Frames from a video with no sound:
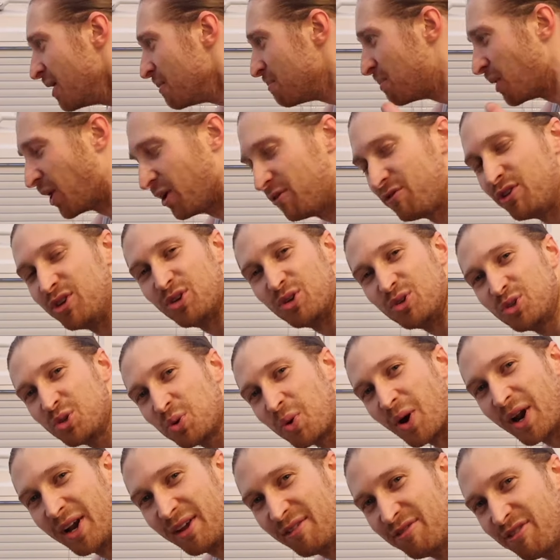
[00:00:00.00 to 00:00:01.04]
but if you do
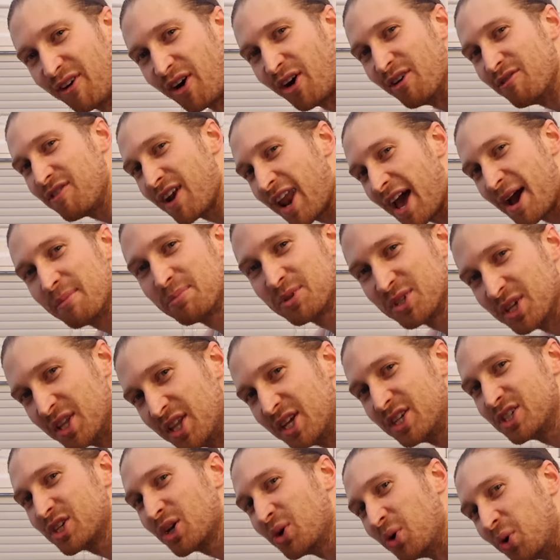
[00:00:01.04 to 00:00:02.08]
25 laps of
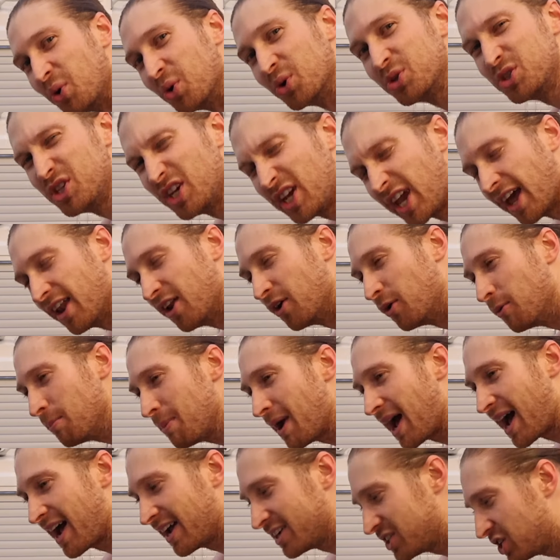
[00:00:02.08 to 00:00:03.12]
this course, you get a little
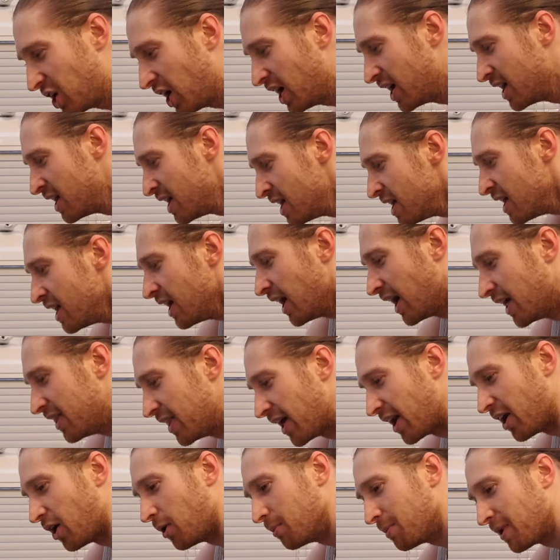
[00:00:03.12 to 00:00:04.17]
badge. And
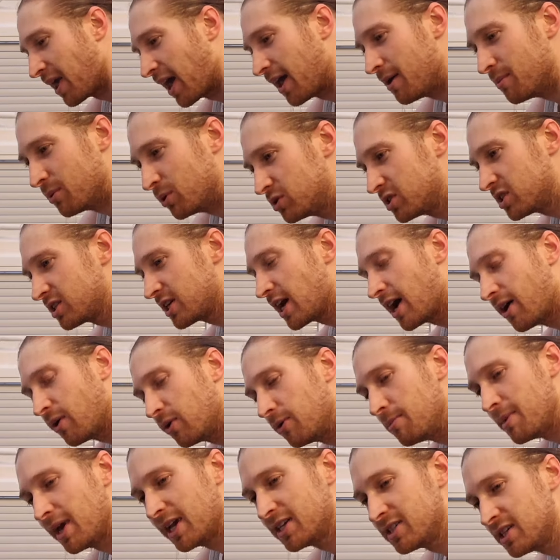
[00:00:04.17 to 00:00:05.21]
then I'll be able to tell
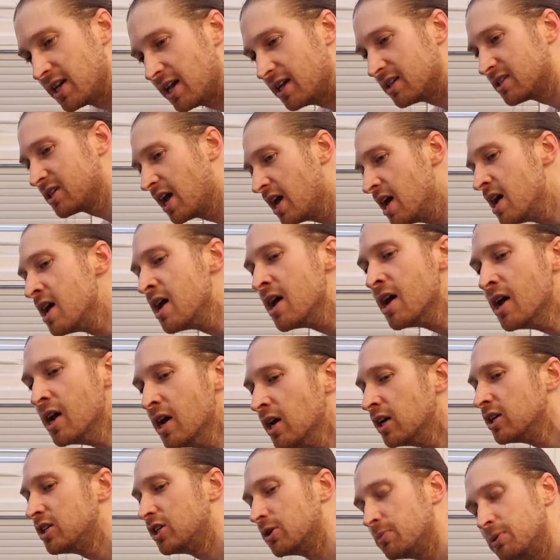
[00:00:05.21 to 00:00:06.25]
the missus,
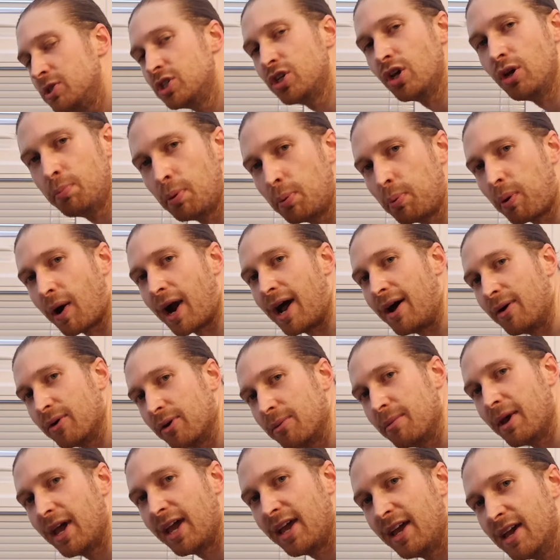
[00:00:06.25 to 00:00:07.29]
she'll be super proud
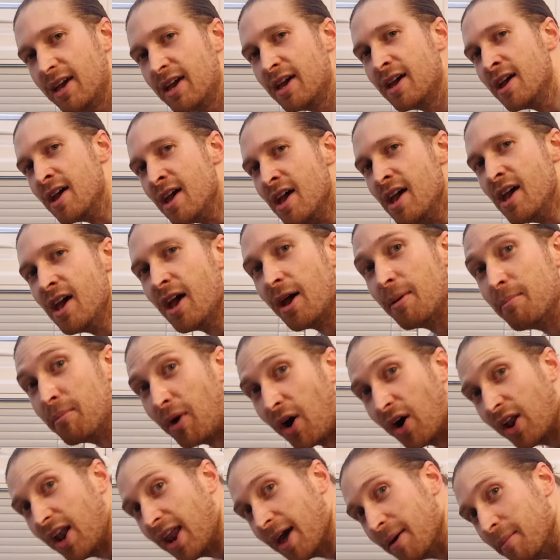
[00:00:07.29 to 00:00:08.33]
of me, and
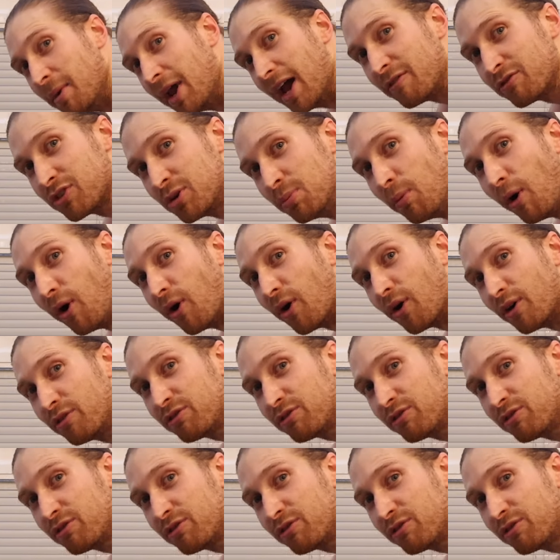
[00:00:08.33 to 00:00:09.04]
might let me have tomorrow